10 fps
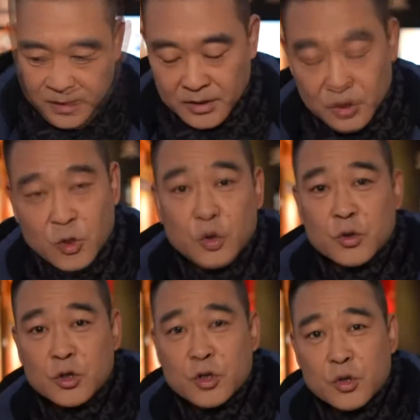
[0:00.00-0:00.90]

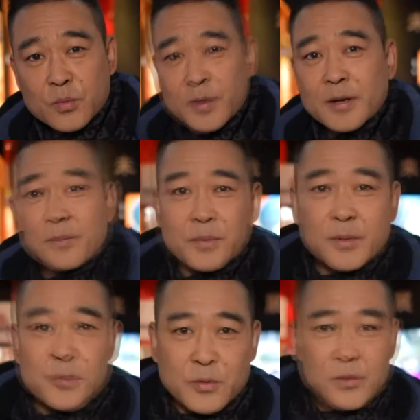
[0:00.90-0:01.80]
YouTube, and
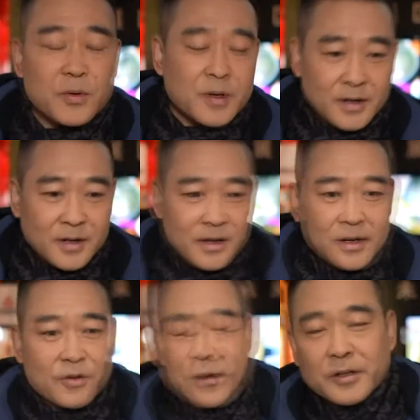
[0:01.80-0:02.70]
people
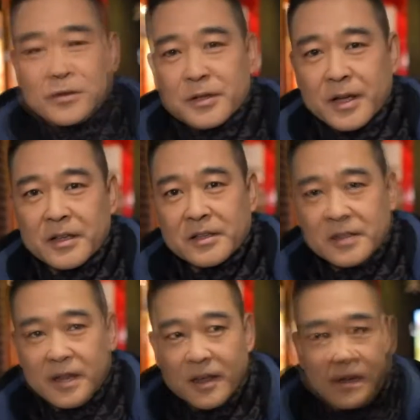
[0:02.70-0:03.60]
are trying to
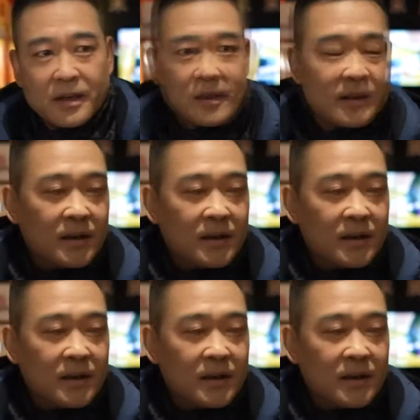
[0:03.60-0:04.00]
taste the